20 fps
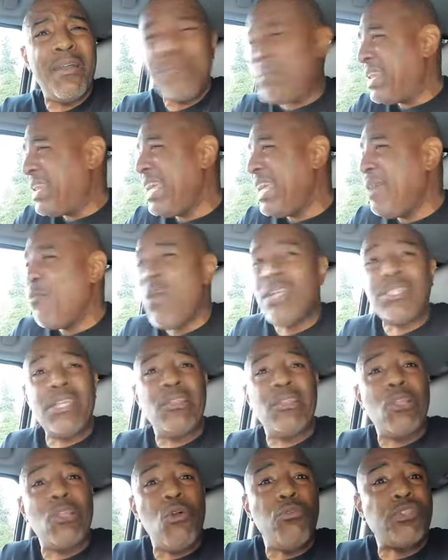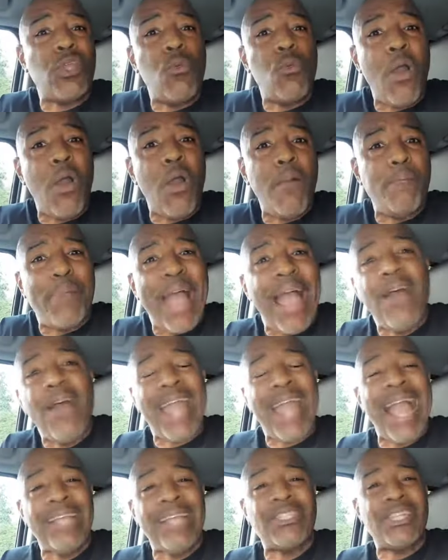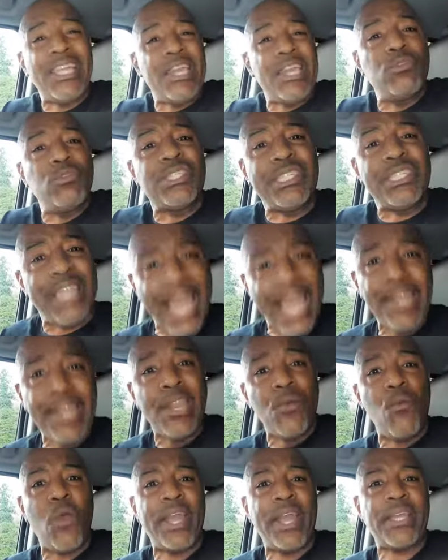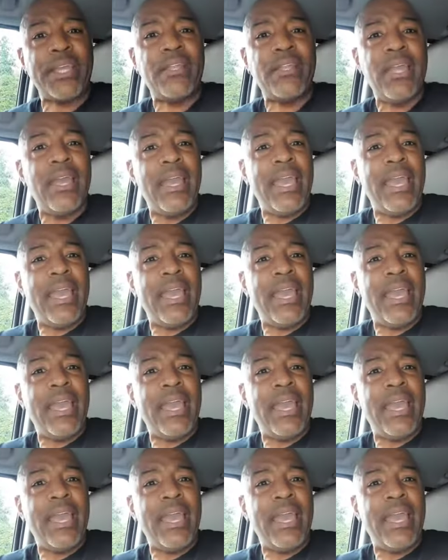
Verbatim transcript: but he wasn't losing one pound. Actually, he was gaining weight.